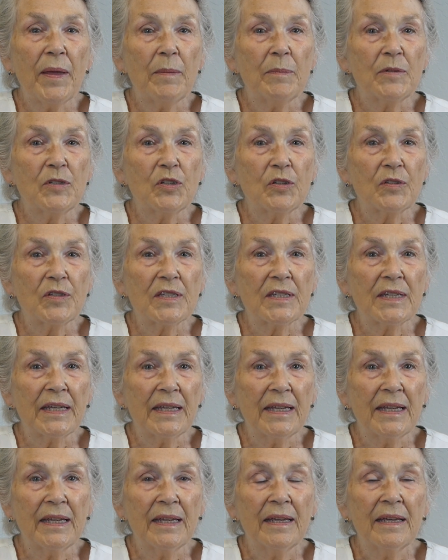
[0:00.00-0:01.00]
to
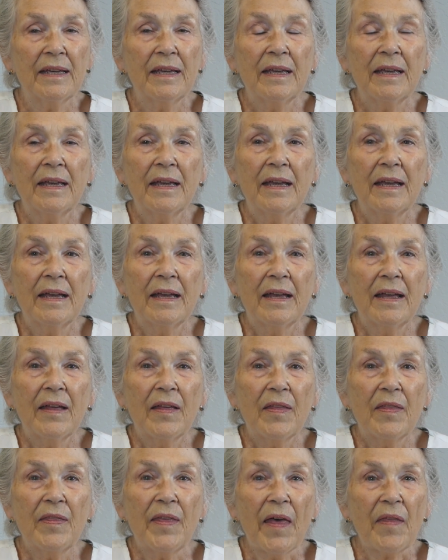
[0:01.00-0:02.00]
see
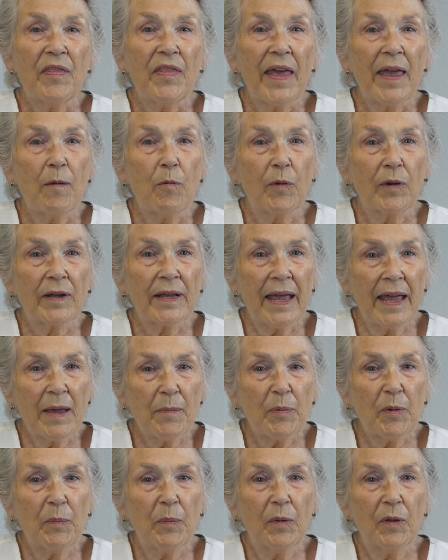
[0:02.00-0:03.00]
that they were
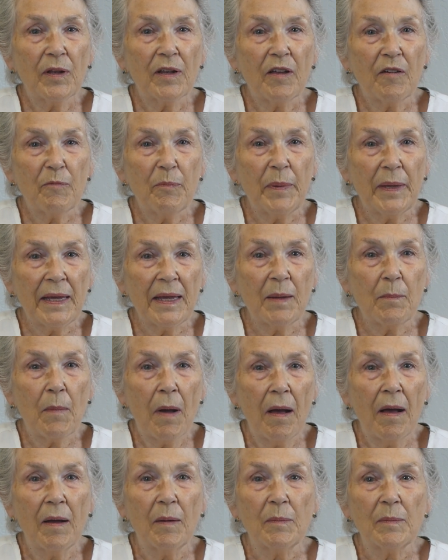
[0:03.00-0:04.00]
capable of being
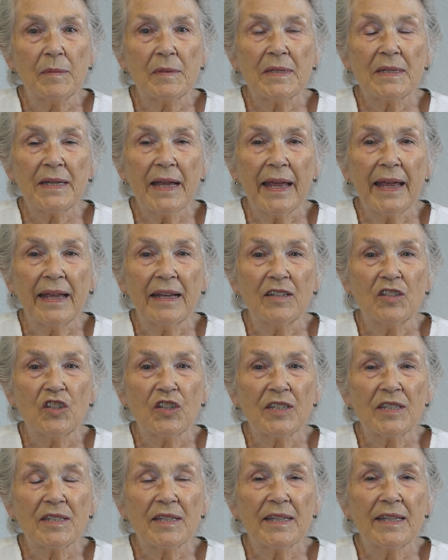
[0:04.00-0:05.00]
moms, and
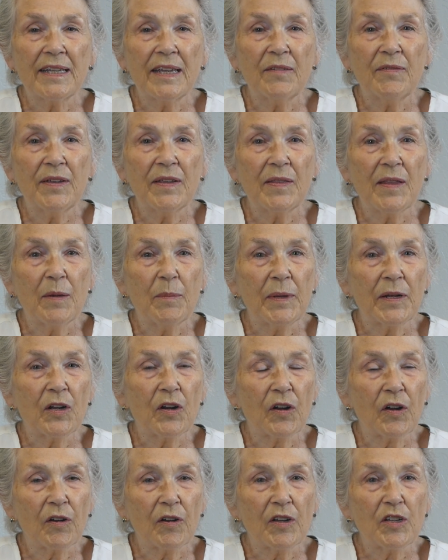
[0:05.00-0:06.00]
just giving them
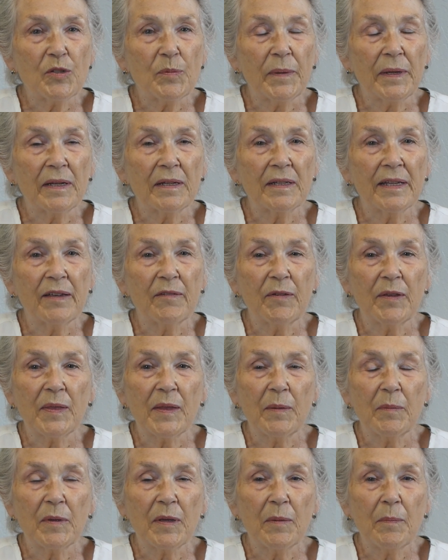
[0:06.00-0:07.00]
encouragement, giving
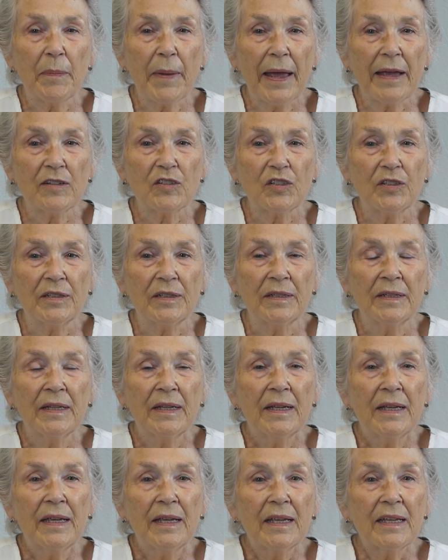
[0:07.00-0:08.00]
them compassion,
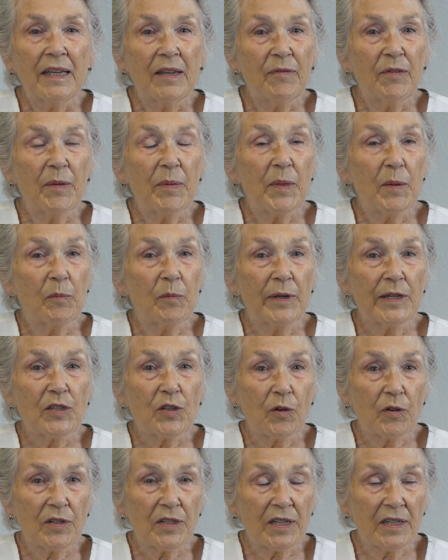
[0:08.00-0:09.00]
giving them
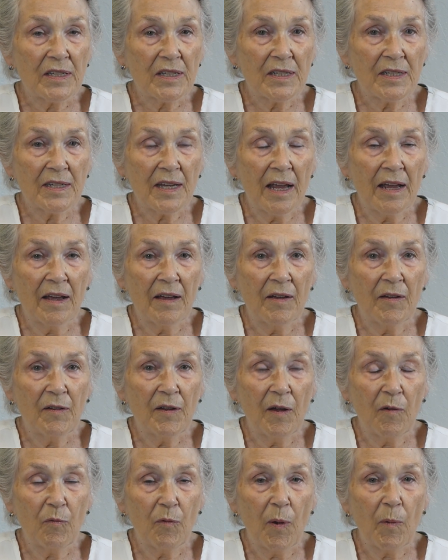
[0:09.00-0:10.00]
resources
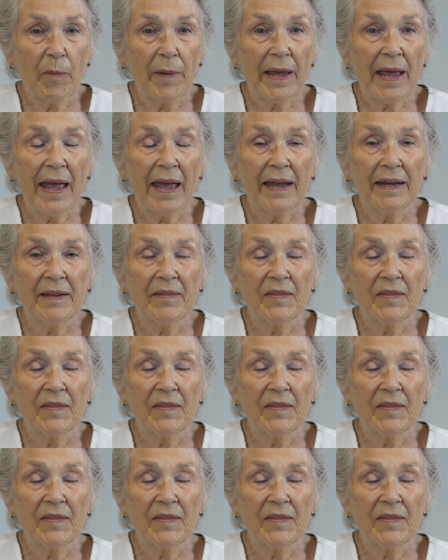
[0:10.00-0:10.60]
of what we had at the